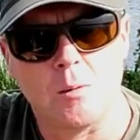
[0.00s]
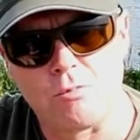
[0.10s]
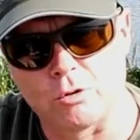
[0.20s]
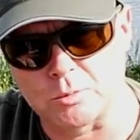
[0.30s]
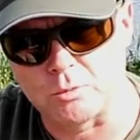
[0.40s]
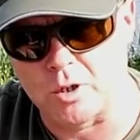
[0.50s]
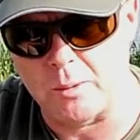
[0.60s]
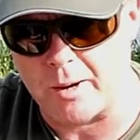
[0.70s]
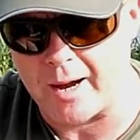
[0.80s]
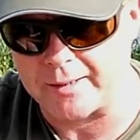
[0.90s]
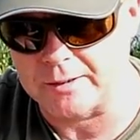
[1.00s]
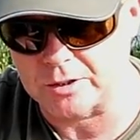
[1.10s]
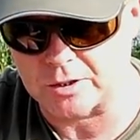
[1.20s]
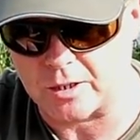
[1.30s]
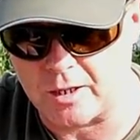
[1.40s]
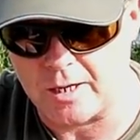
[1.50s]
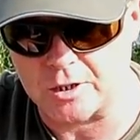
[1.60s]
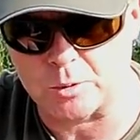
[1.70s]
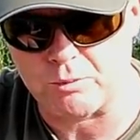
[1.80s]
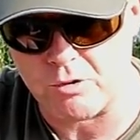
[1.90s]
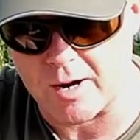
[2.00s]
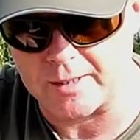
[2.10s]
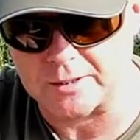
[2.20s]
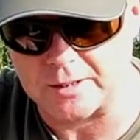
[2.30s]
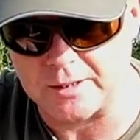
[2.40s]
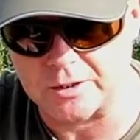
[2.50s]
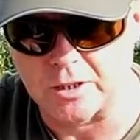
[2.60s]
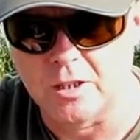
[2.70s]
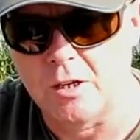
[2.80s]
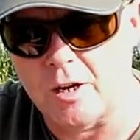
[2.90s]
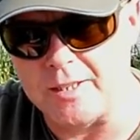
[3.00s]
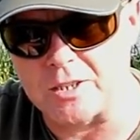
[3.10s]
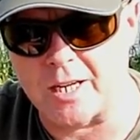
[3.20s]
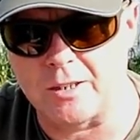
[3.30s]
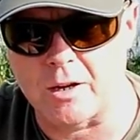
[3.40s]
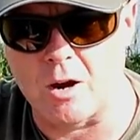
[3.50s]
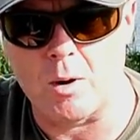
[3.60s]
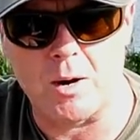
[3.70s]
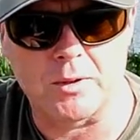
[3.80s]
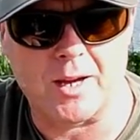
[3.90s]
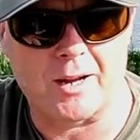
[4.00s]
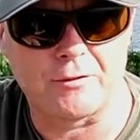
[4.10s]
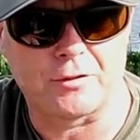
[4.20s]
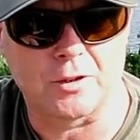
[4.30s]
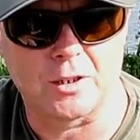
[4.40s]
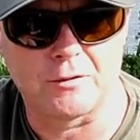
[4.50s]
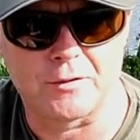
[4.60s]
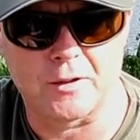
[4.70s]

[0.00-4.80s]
brought some goodie bags, some prizes, and each kid will go away with a handful of